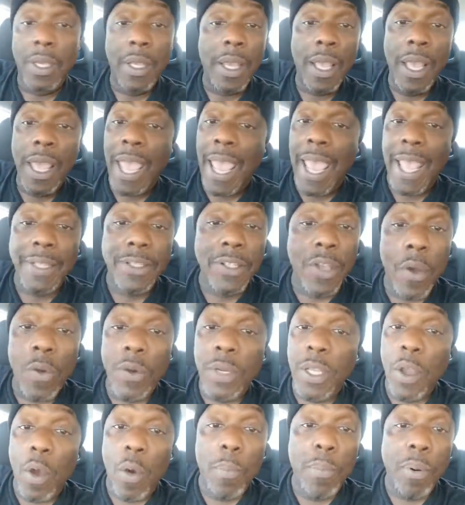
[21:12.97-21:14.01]

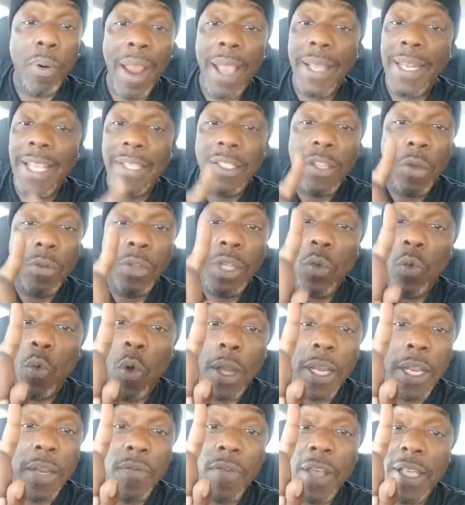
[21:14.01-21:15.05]
Antonio Brown, that's only
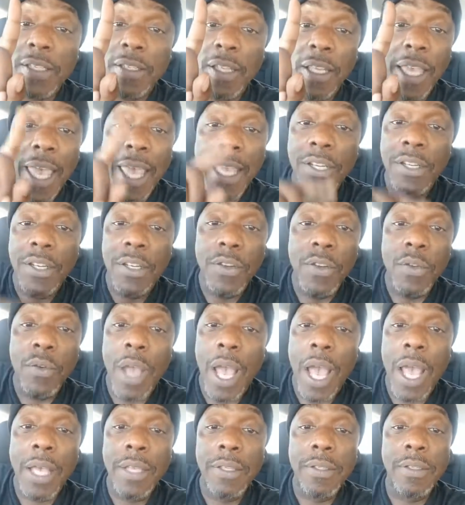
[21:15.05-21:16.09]
one investigation, you
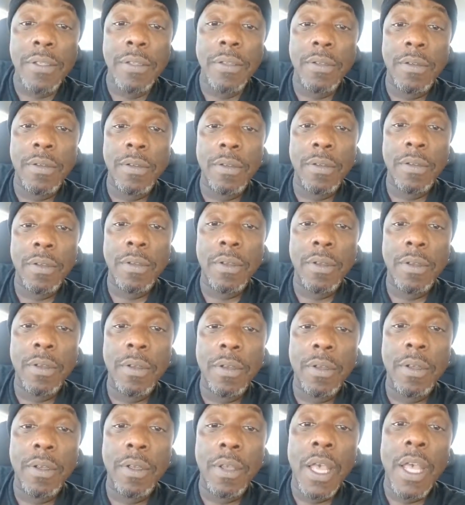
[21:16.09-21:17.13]
guys.
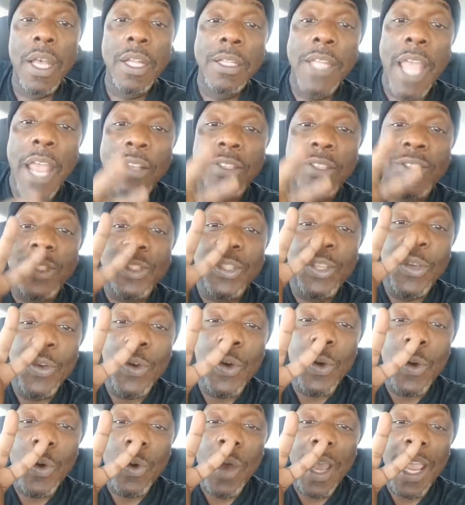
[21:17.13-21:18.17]
There's
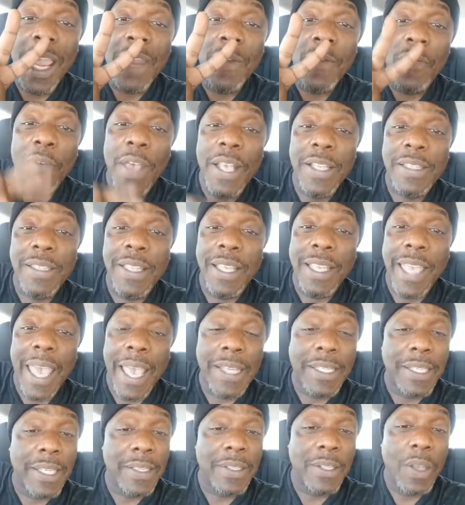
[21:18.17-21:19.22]
2
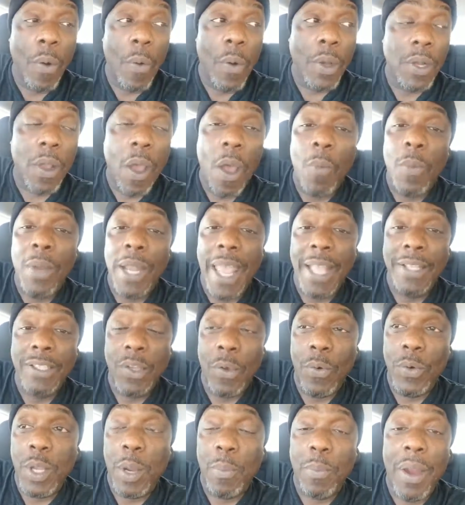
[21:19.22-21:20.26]
investigations going on with
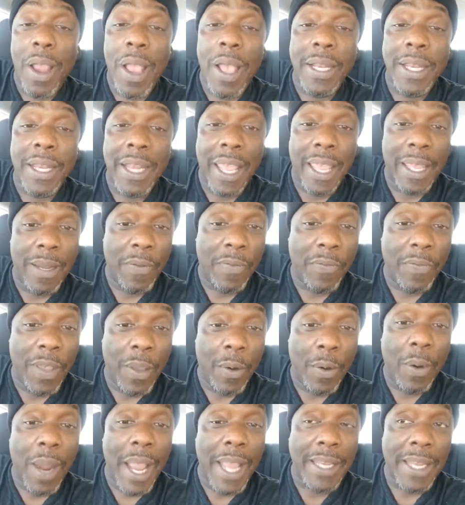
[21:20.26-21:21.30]
Antonio Brown in the
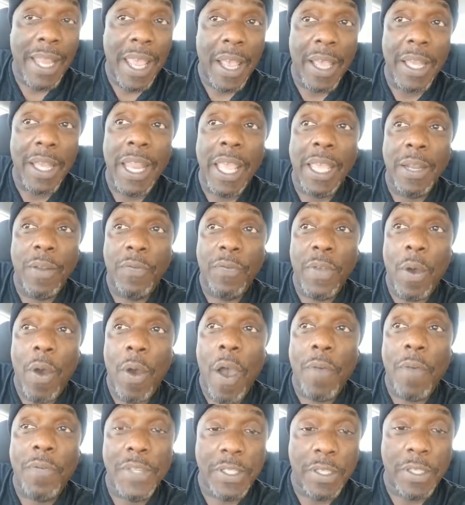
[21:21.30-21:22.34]
NFL right now, in the NFL
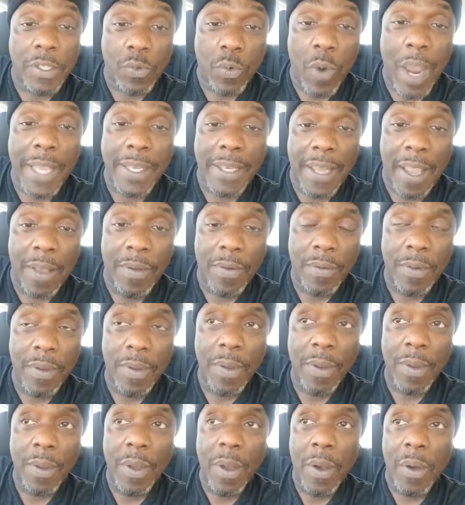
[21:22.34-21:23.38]
offices right now.
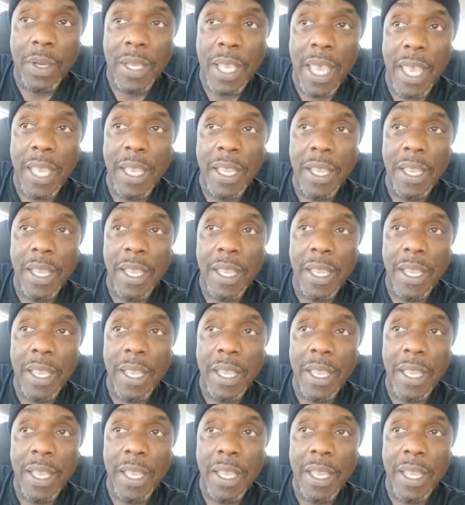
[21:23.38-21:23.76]
Okay?